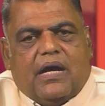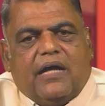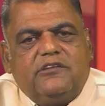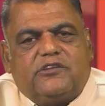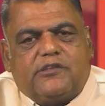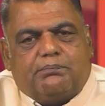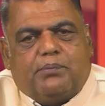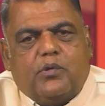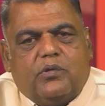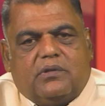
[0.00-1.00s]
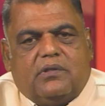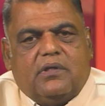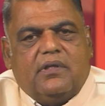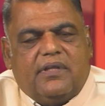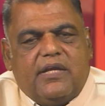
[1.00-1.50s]
and support
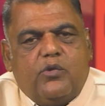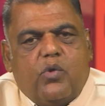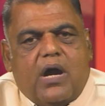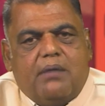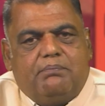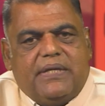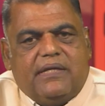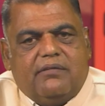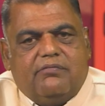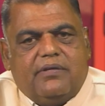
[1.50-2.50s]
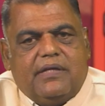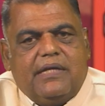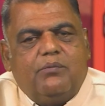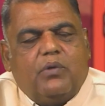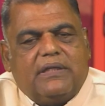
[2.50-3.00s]
the URP
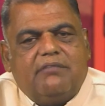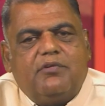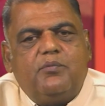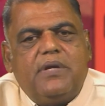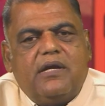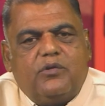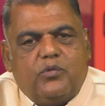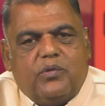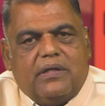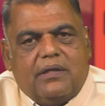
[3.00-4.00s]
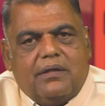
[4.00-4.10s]
in whatever we are doing.